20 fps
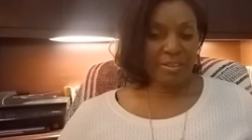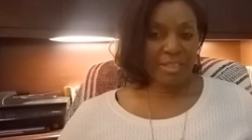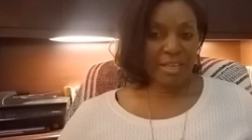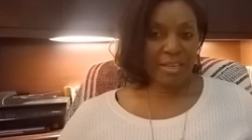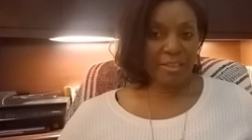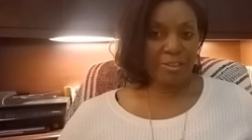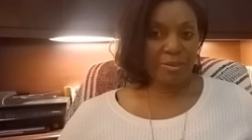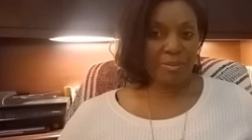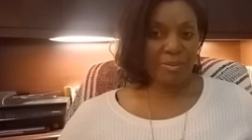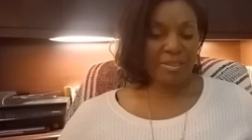
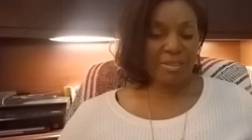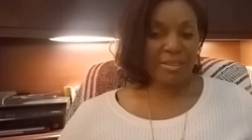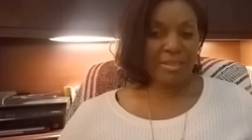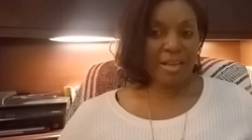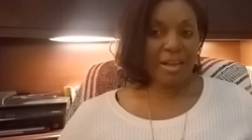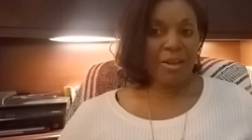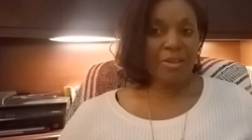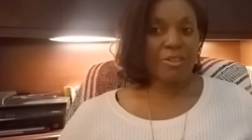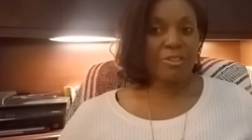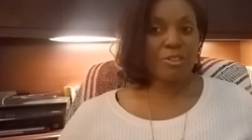attachment
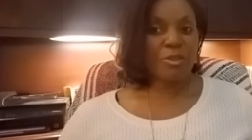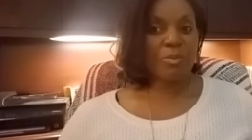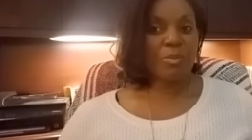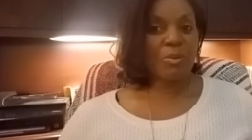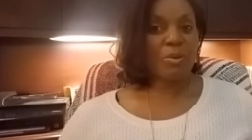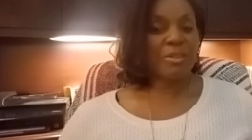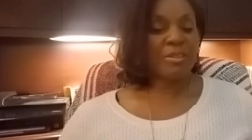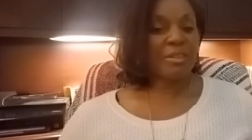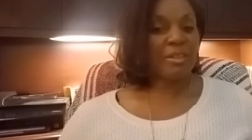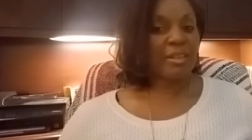style, it's
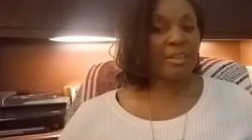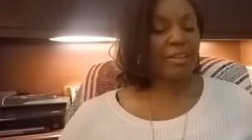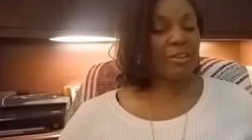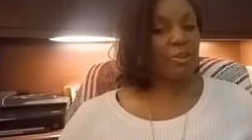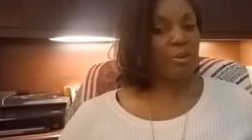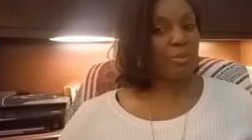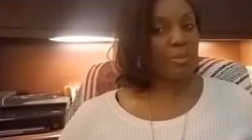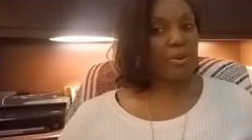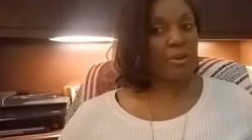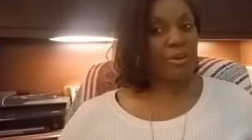important to let
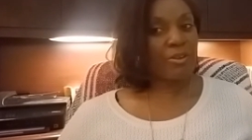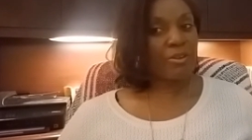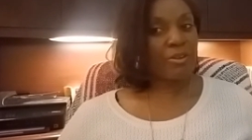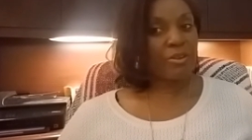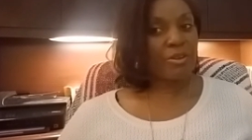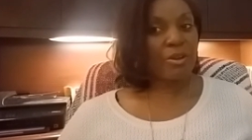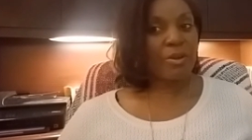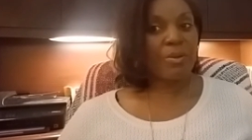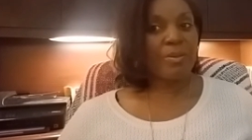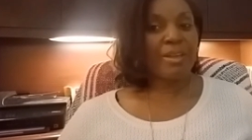your partner
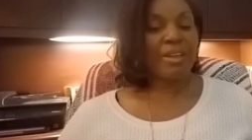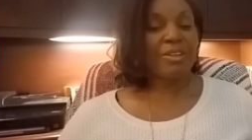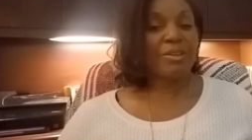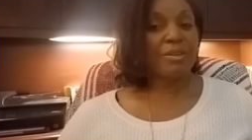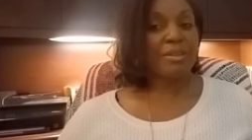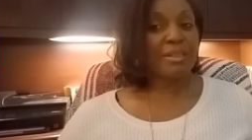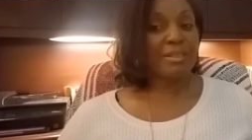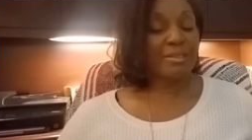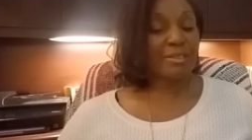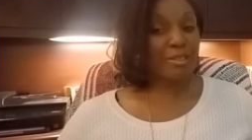know that
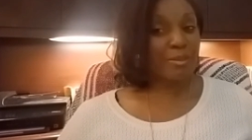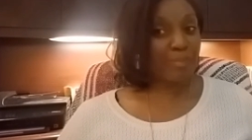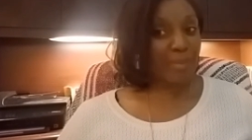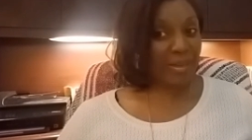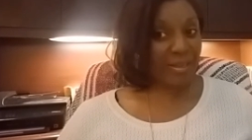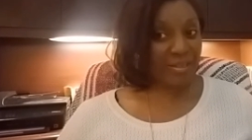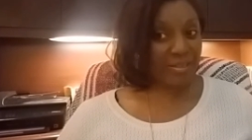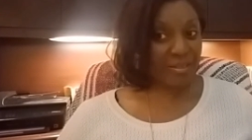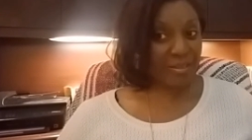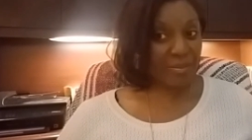you need
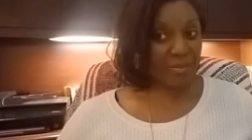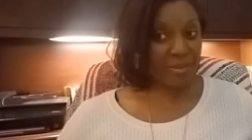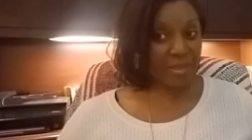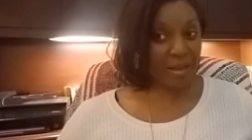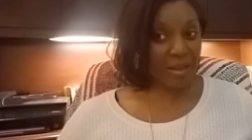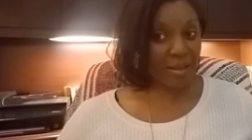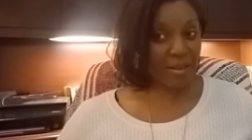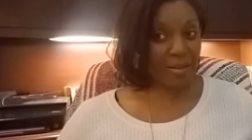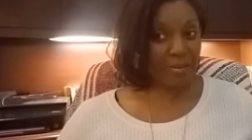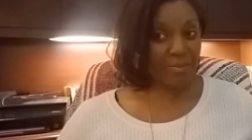space
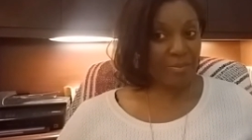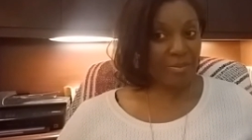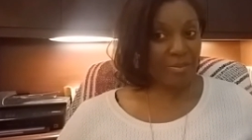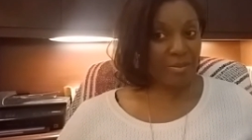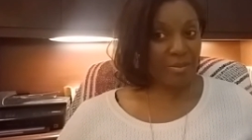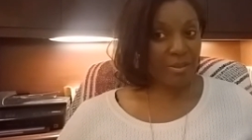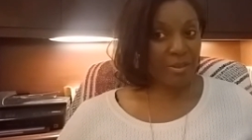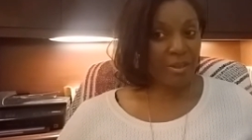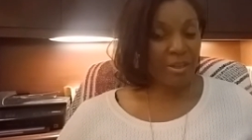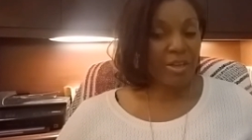
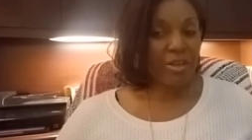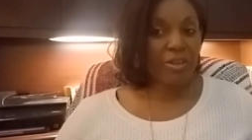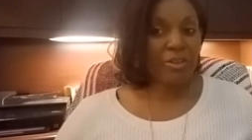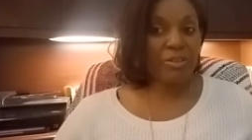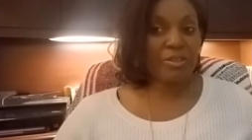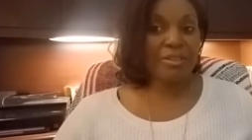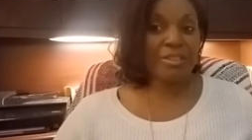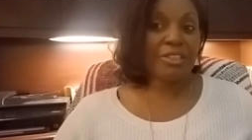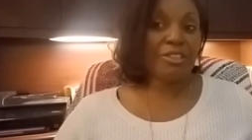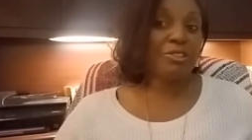sometimes.
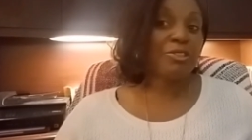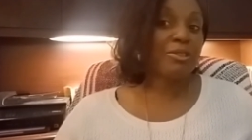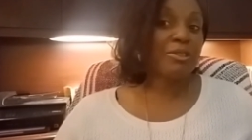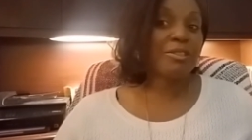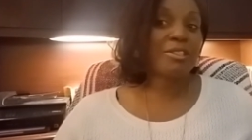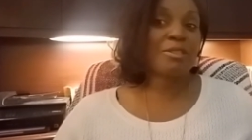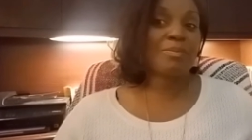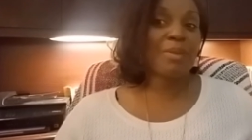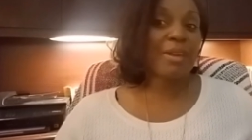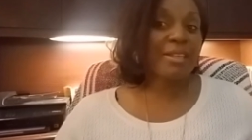You need your
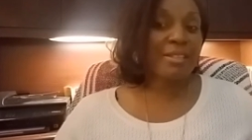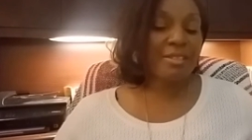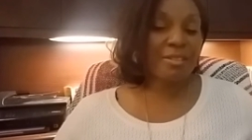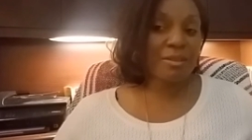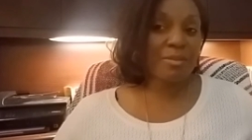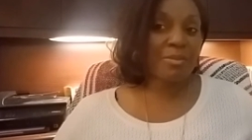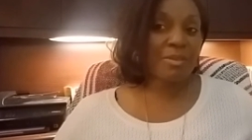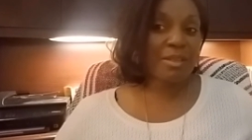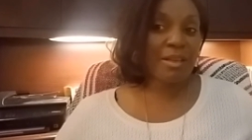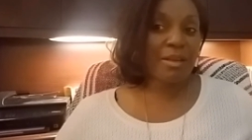space
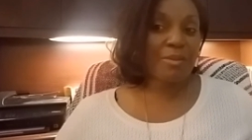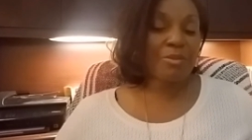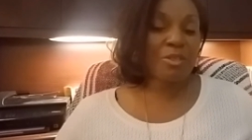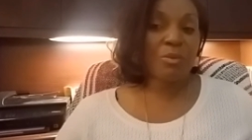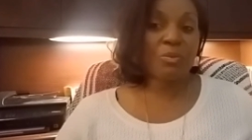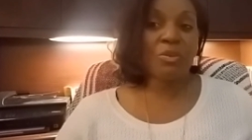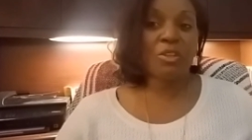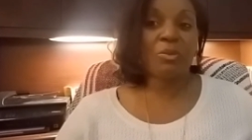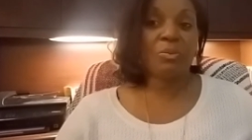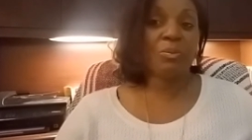sometimes.
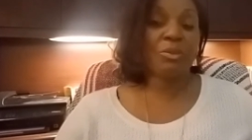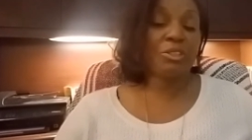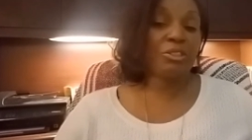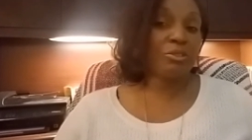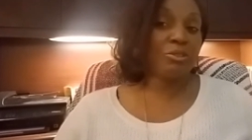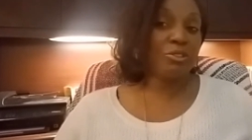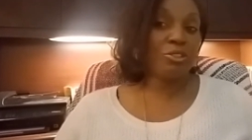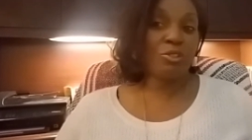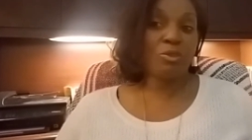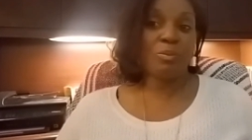And then when
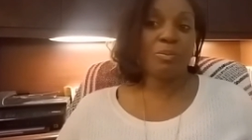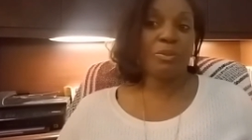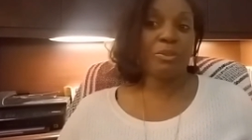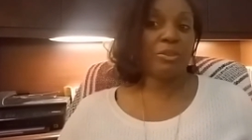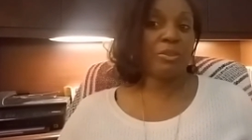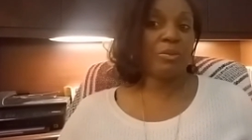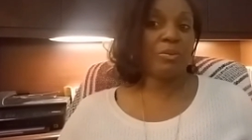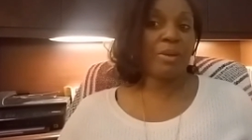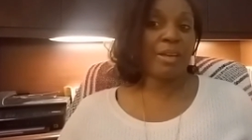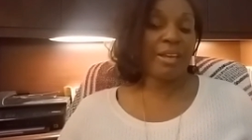you do
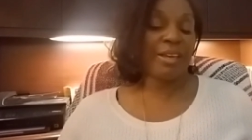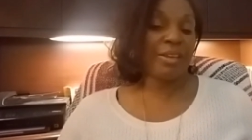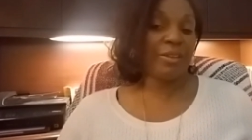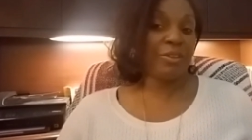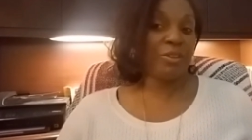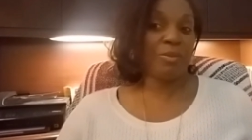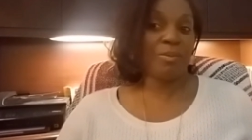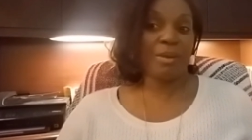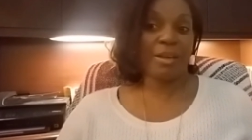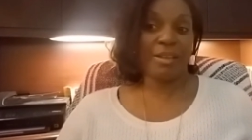pull away
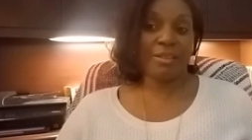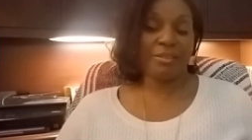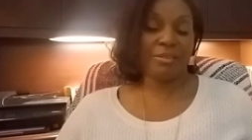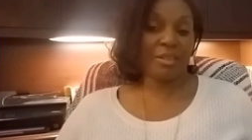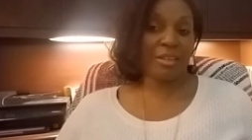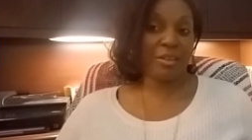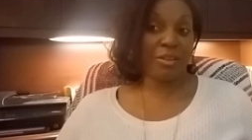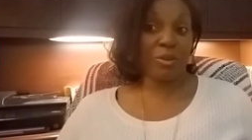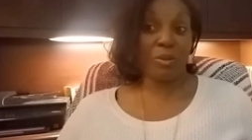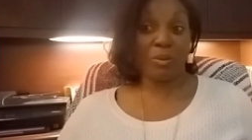and you might
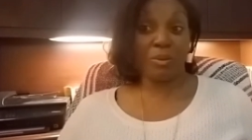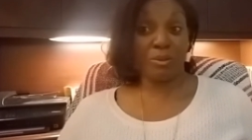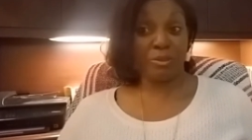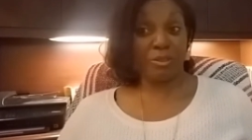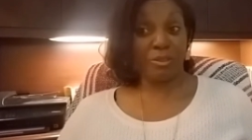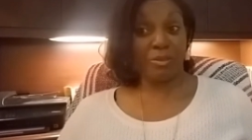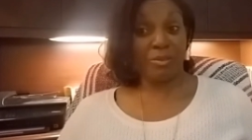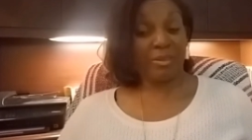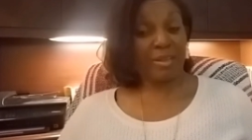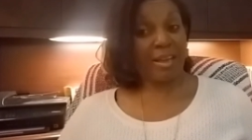kind of go
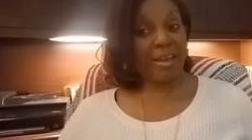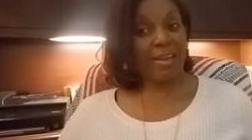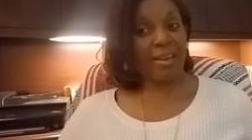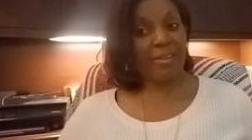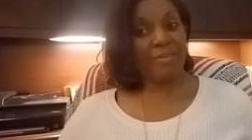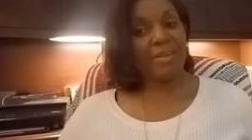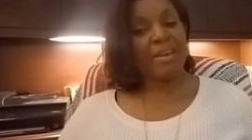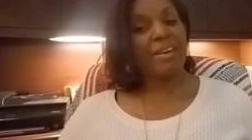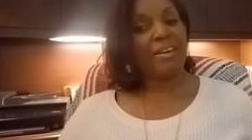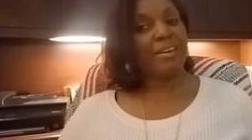into your
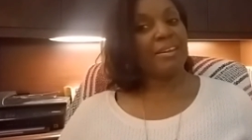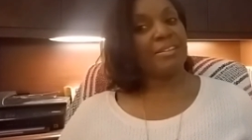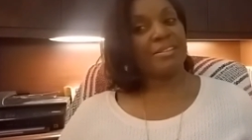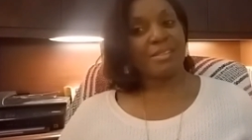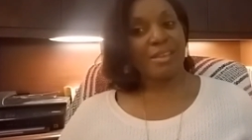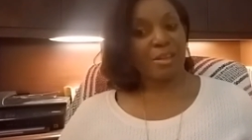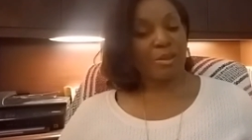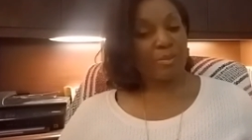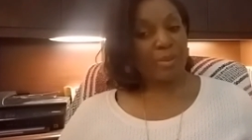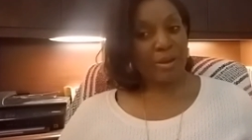cave, it's
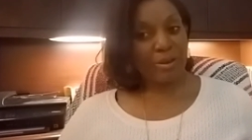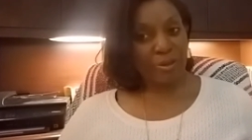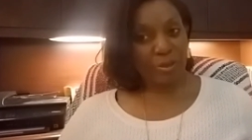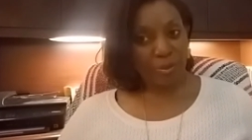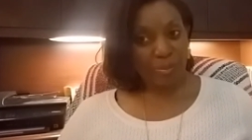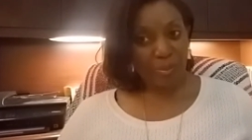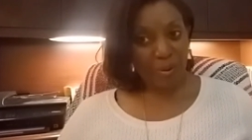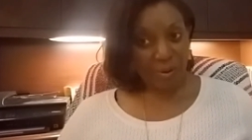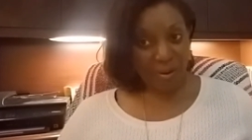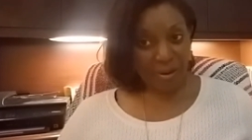not about
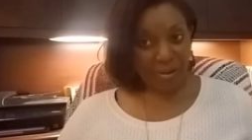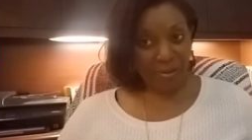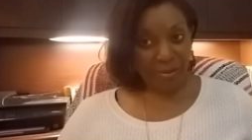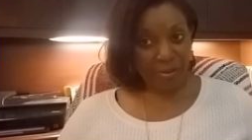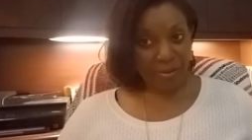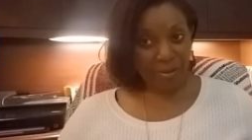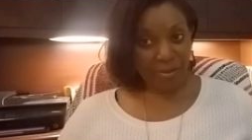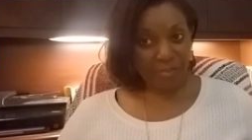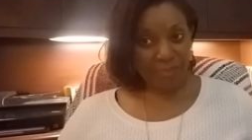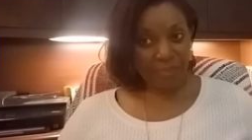your
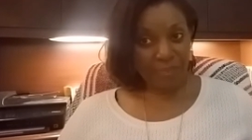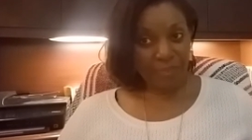partner.